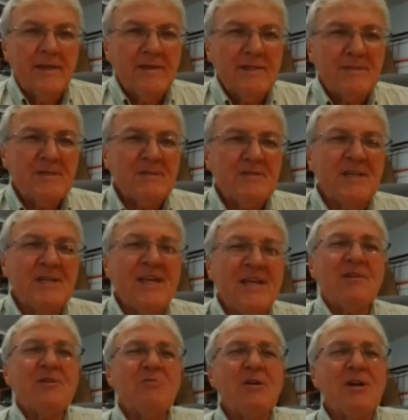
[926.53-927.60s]
This is
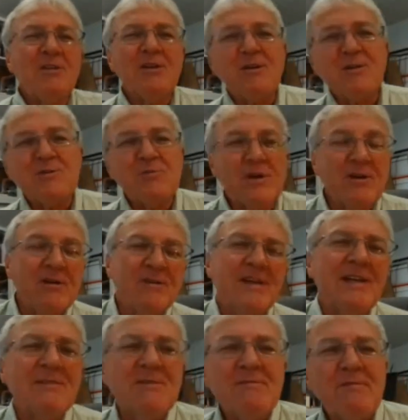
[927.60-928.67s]
another one of those
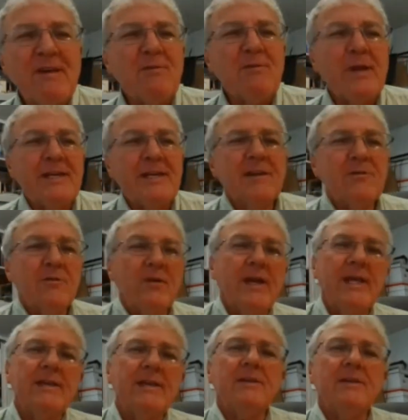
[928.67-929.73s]
where everybody did
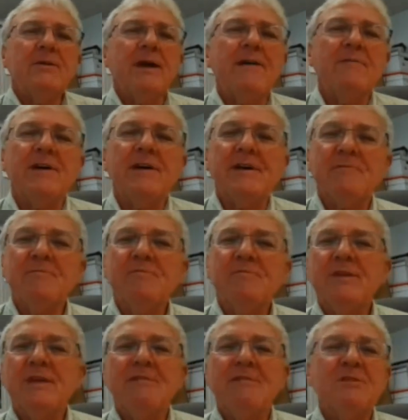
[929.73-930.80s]
great. You have
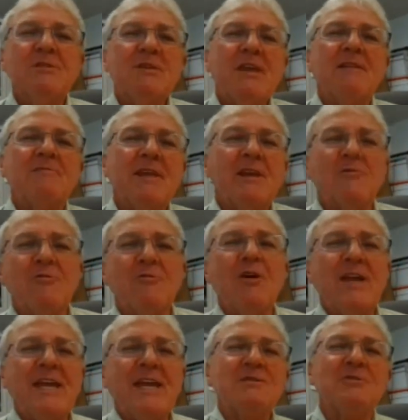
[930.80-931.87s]
you can't get a
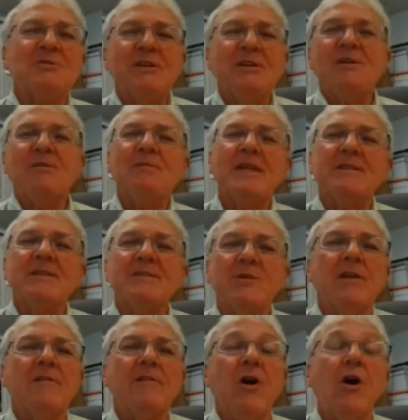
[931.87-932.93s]
wrong answer here because
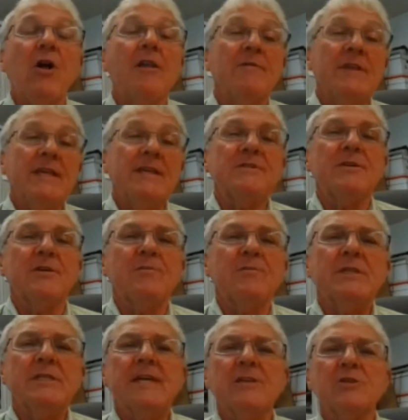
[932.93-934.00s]
all of these are
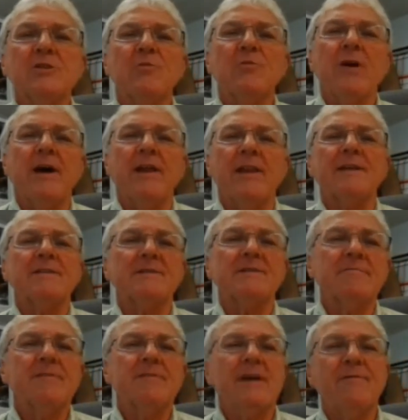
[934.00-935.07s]
potential products
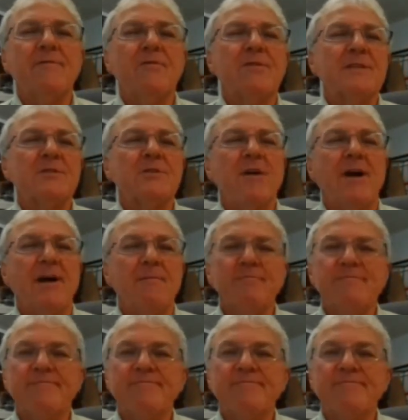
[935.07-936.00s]
for this crop.